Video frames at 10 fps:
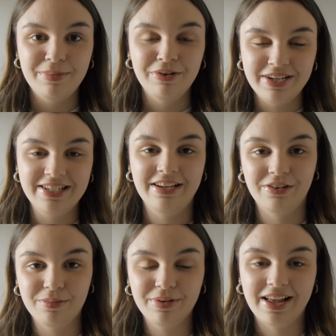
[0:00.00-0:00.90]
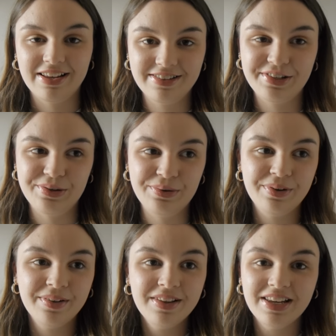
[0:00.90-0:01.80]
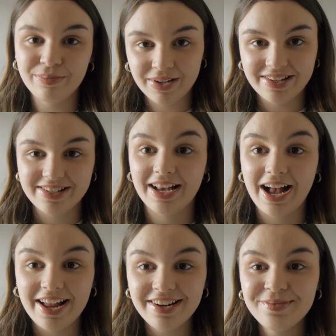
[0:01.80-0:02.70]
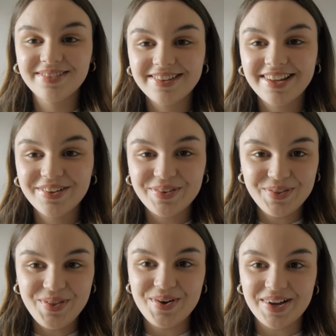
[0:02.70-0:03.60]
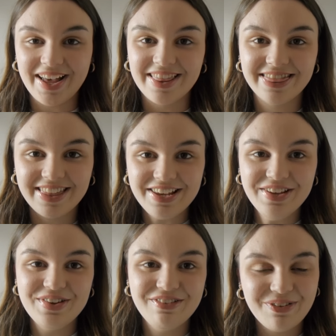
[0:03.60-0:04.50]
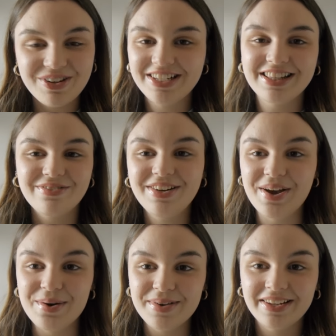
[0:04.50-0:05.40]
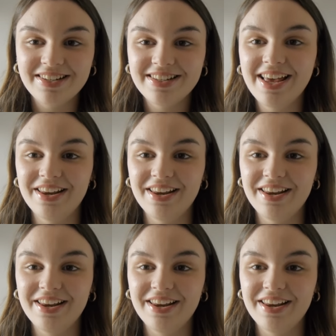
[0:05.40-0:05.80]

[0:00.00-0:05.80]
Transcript: be reading and replying to as many as I can. Good luck and thank you for watching this video and making it to the